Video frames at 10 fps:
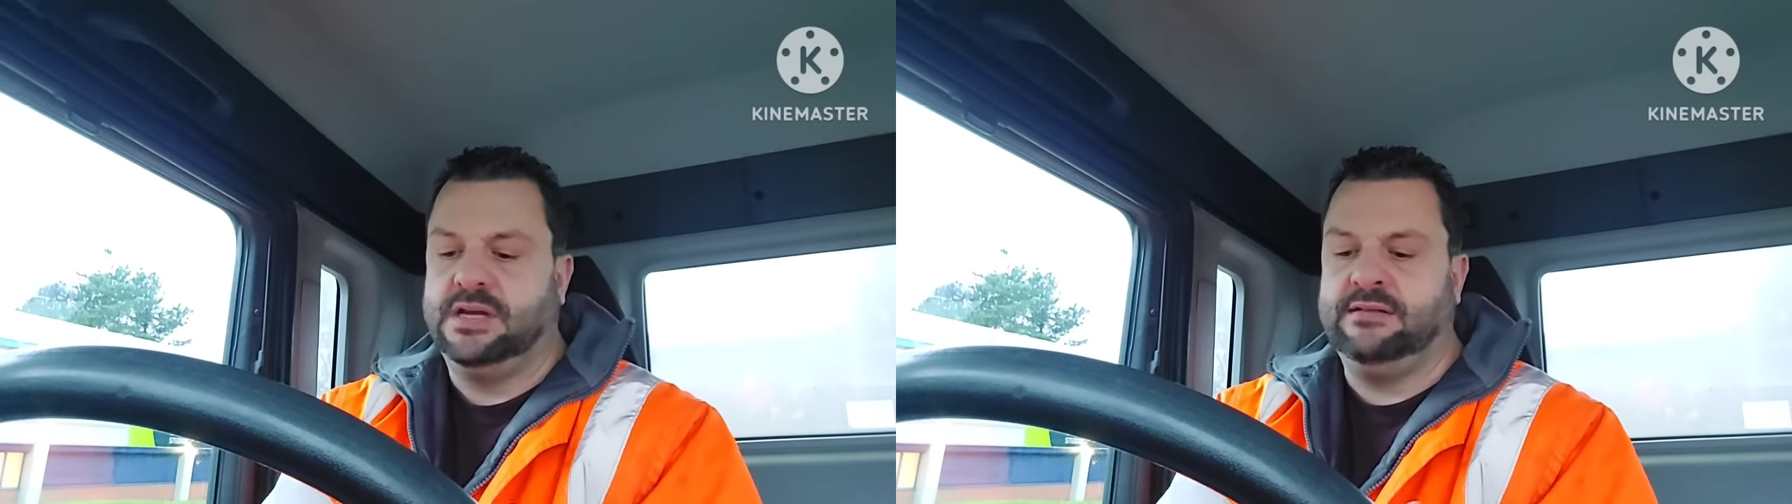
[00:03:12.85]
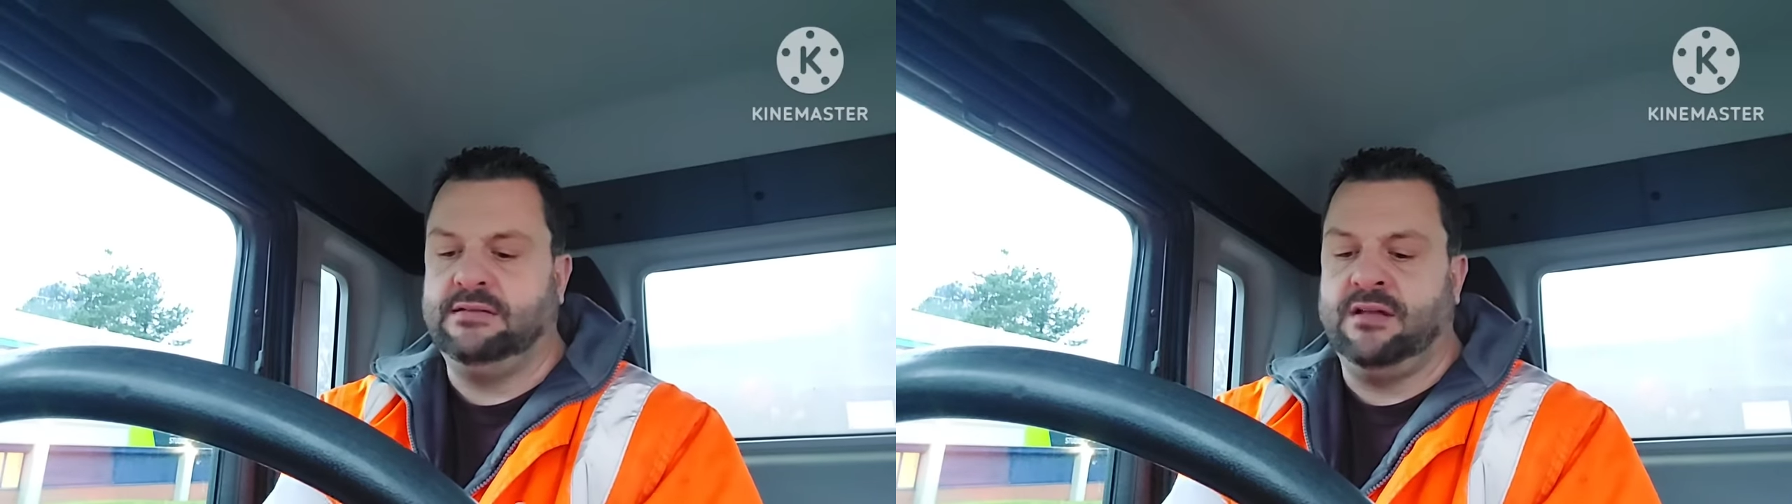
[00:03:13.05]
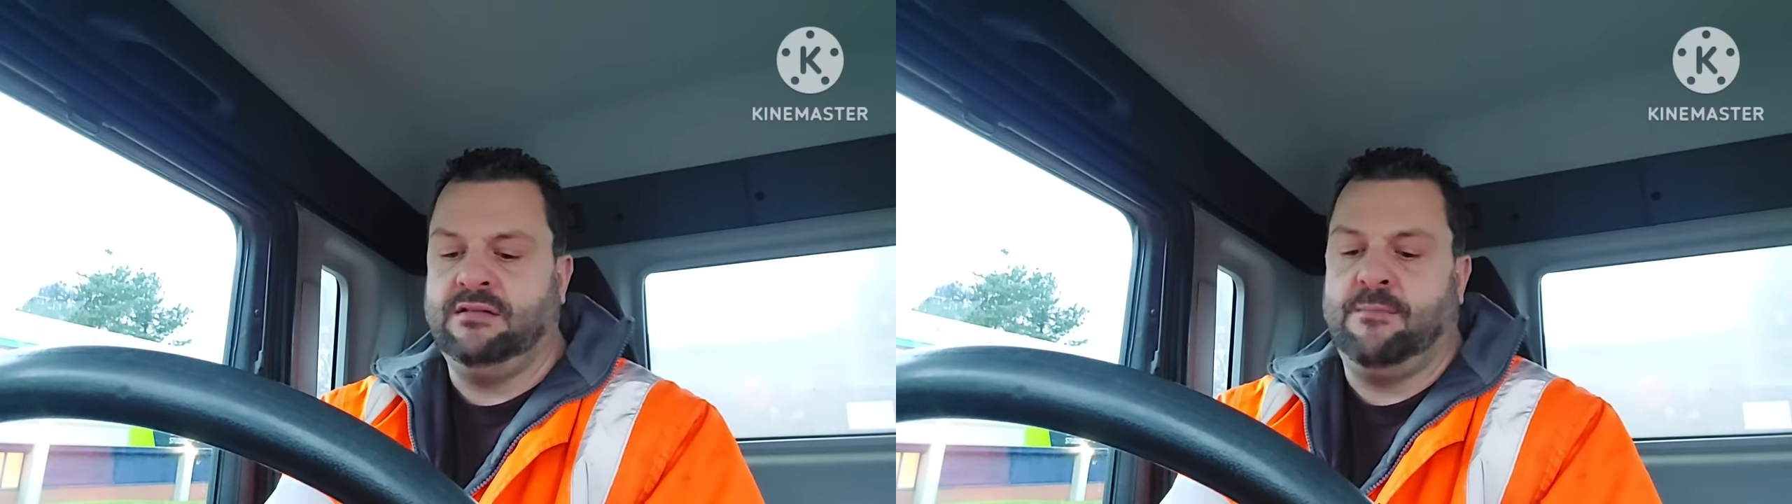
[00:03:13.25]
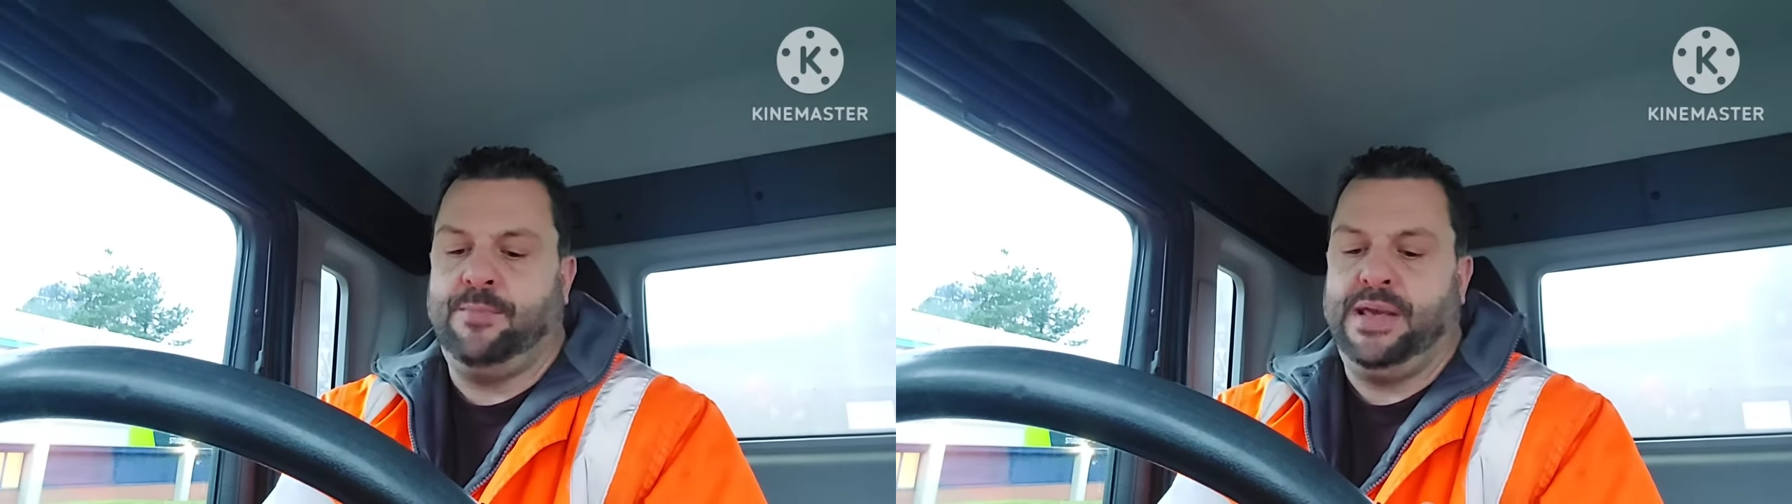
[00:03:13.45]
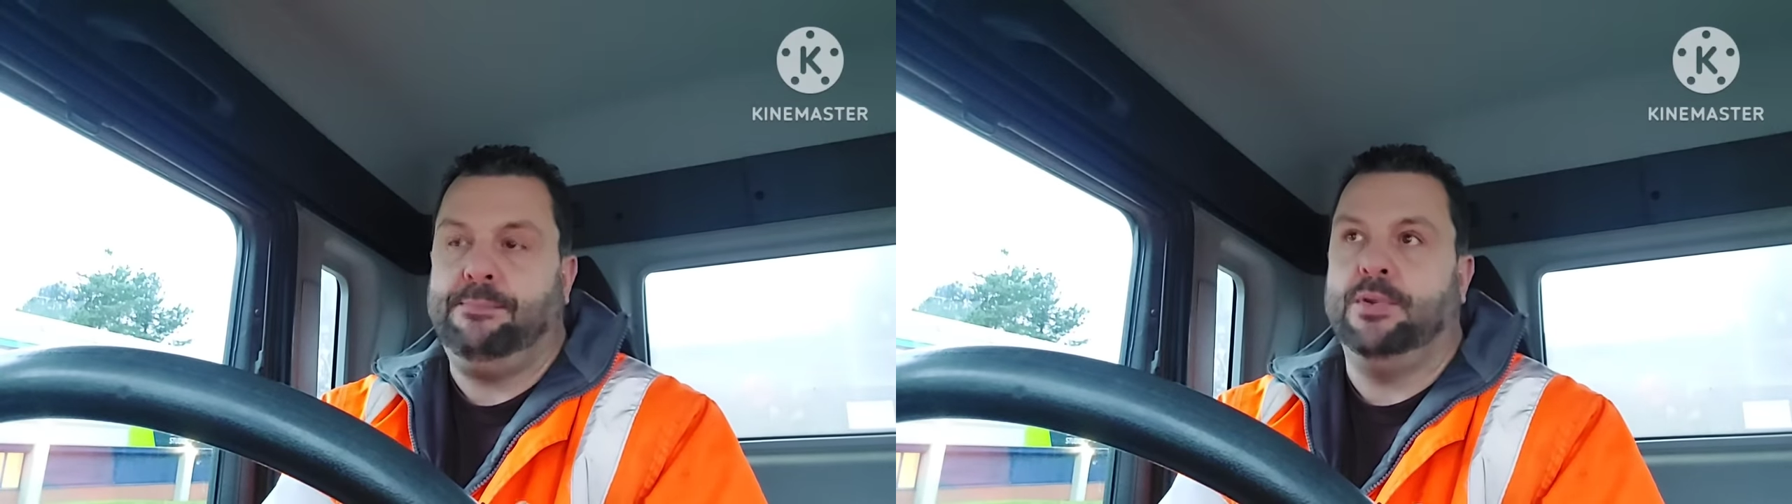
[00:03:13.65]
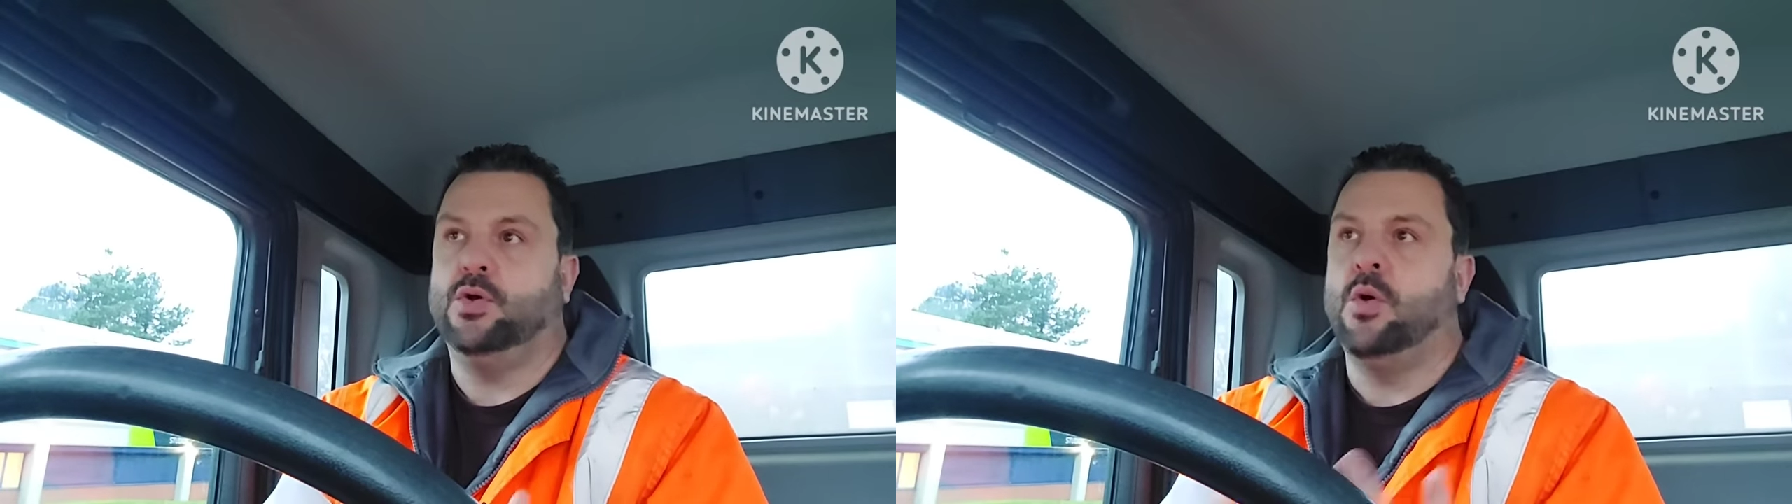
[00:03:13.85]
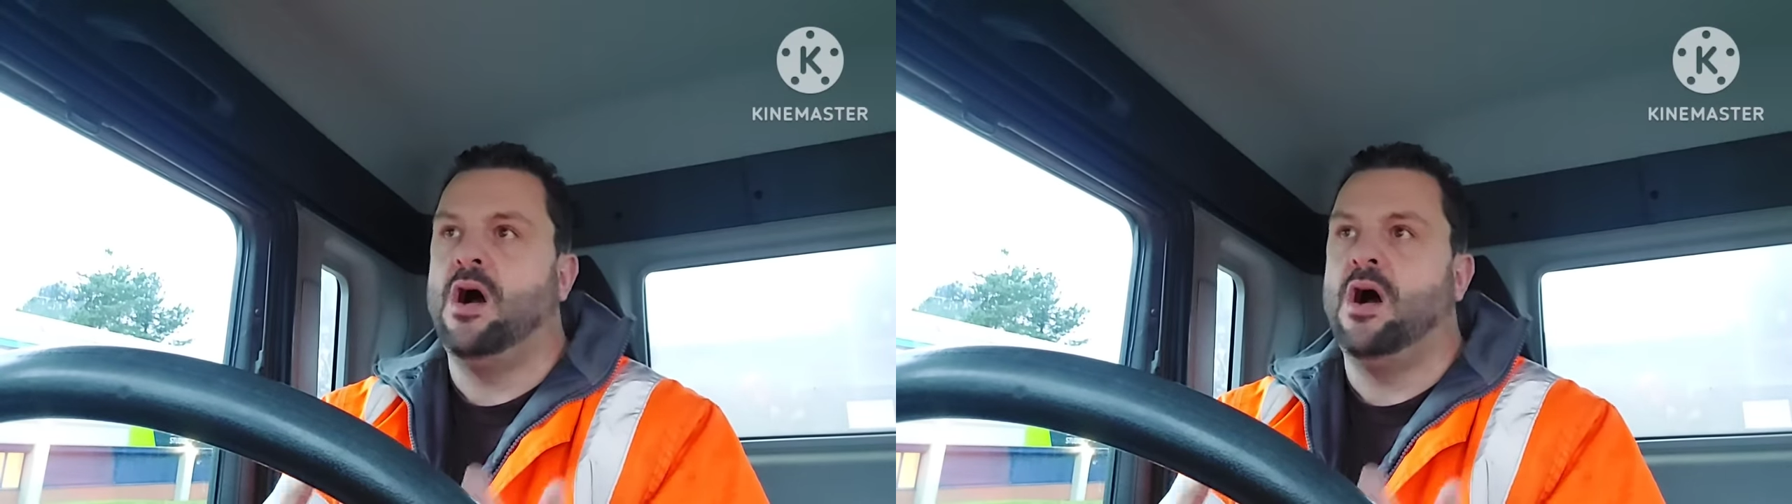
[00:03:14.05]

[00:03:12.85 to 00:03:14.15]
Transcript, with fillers: and, and, and people who